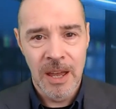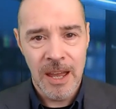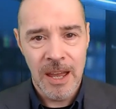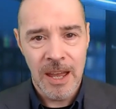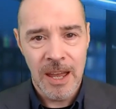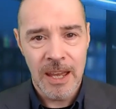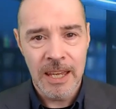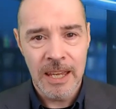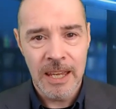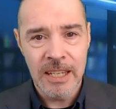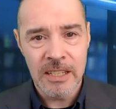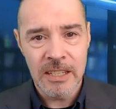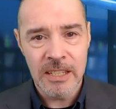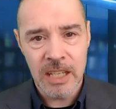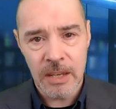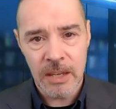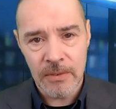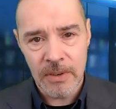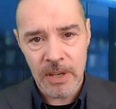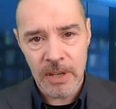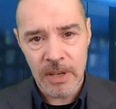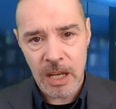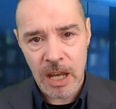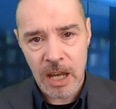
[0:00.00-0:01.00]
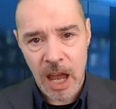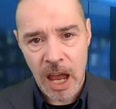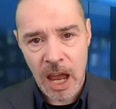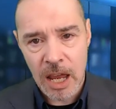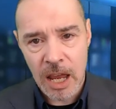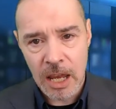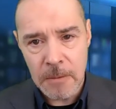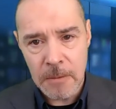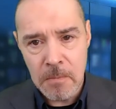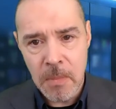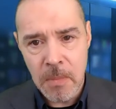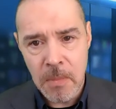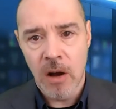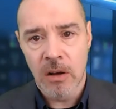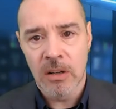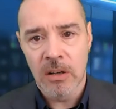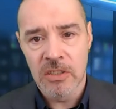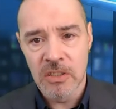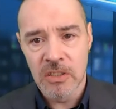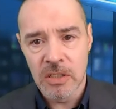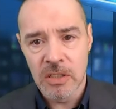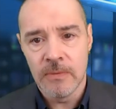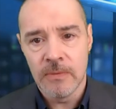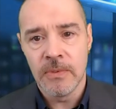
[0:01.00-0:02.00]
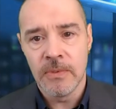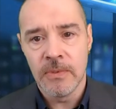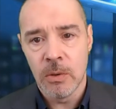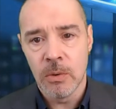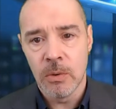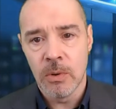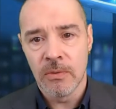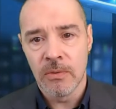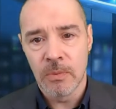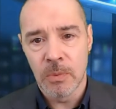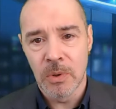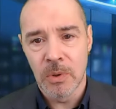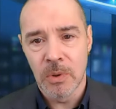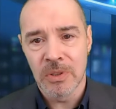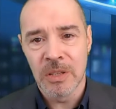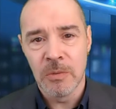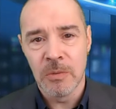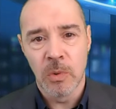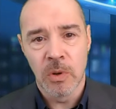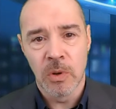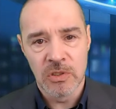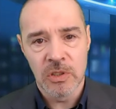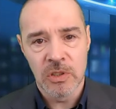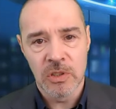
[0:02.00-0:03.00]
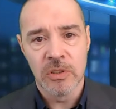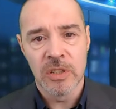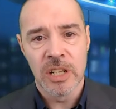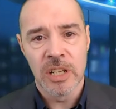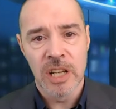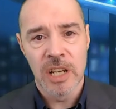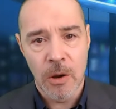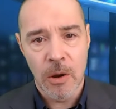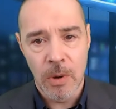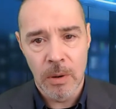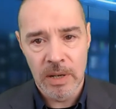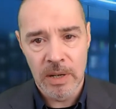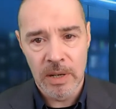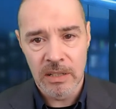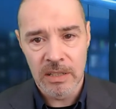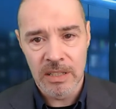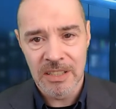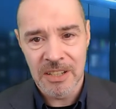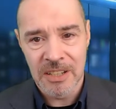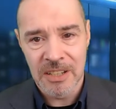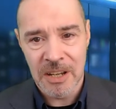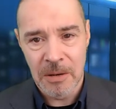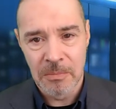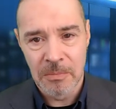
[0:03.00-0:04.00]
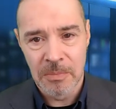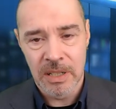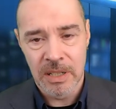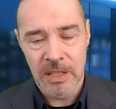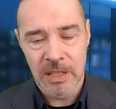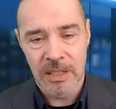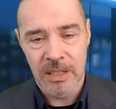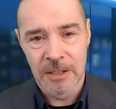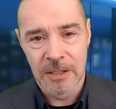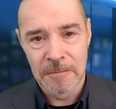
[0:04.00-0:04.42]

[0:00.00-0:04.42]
he's giving a marketer's view of what he wants you to know about his company.